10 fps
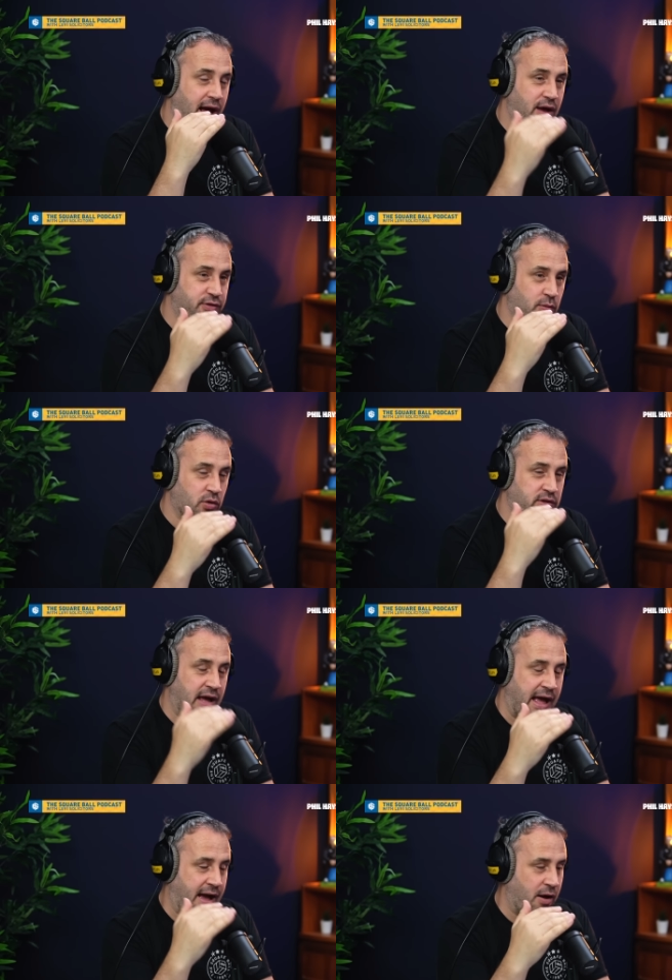I often wonder
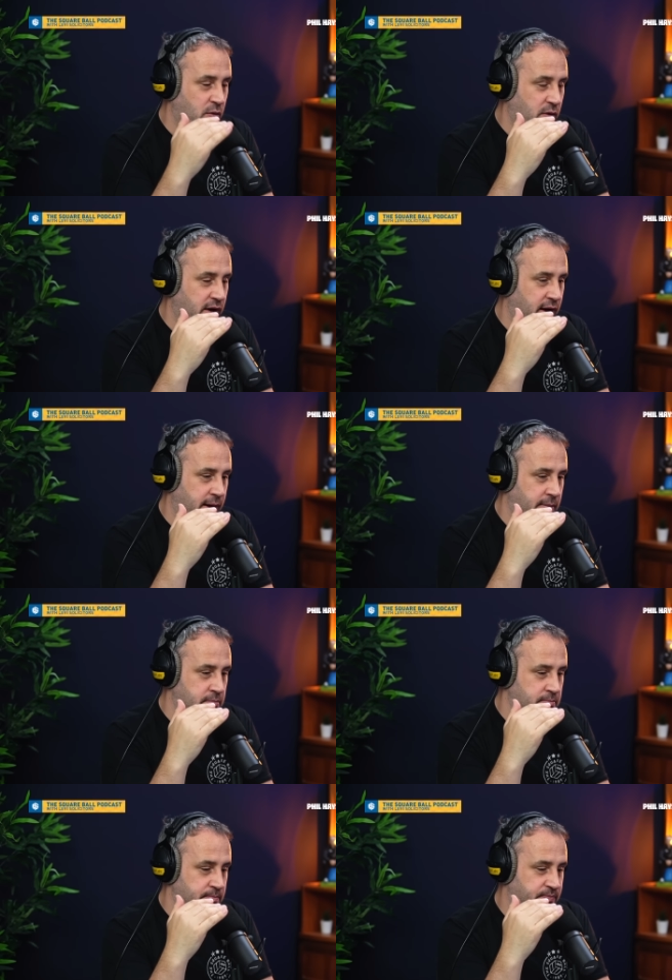how
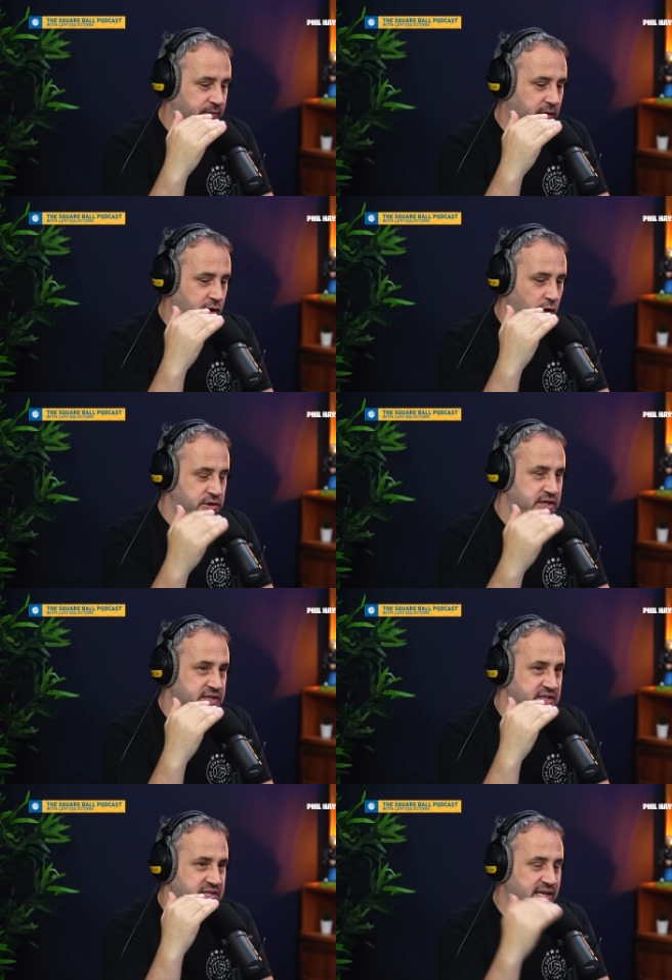
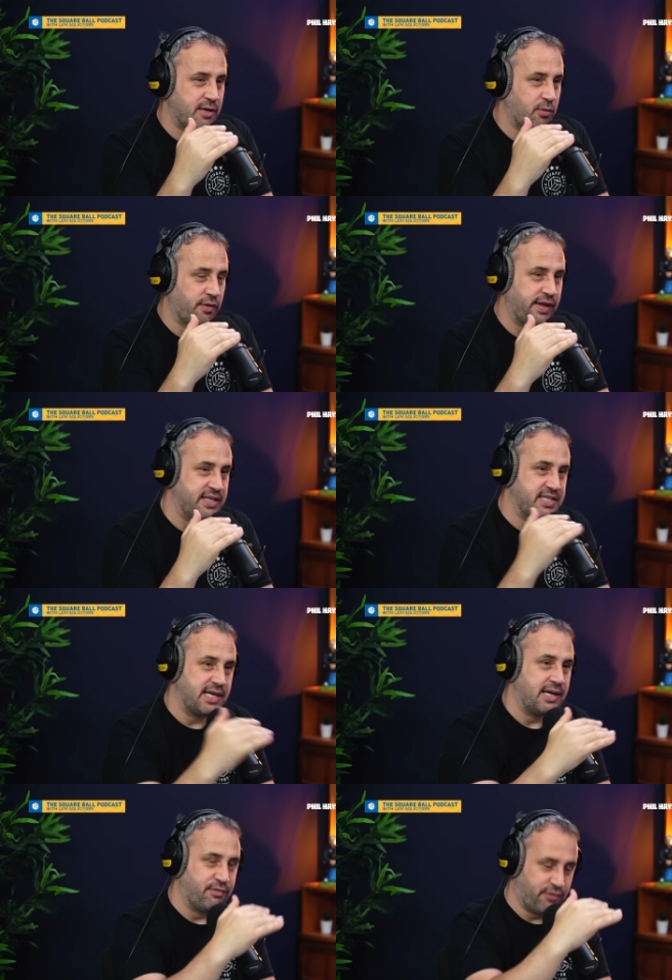coaches see what they
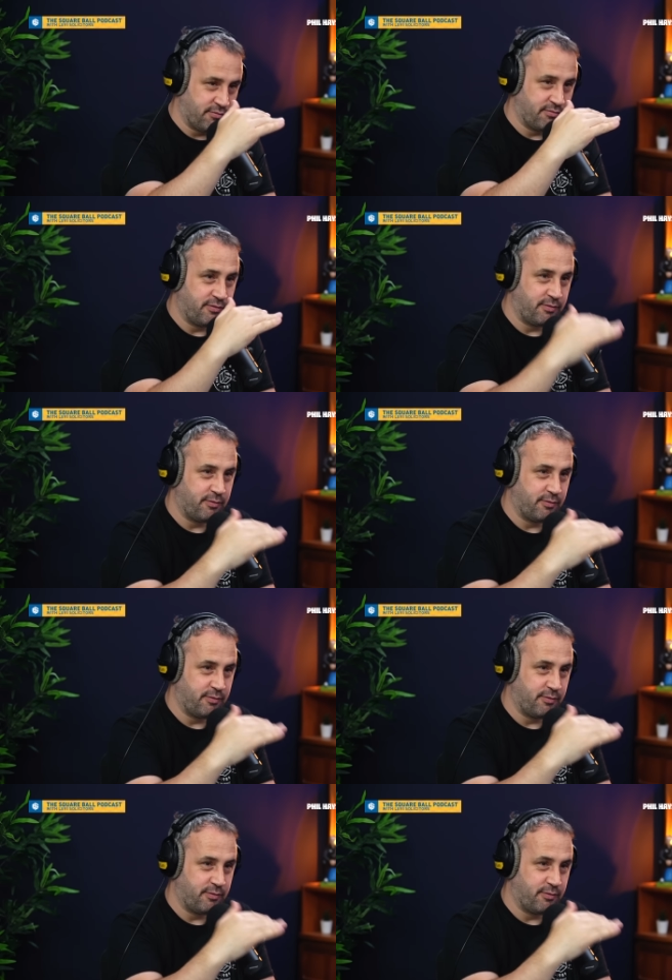see from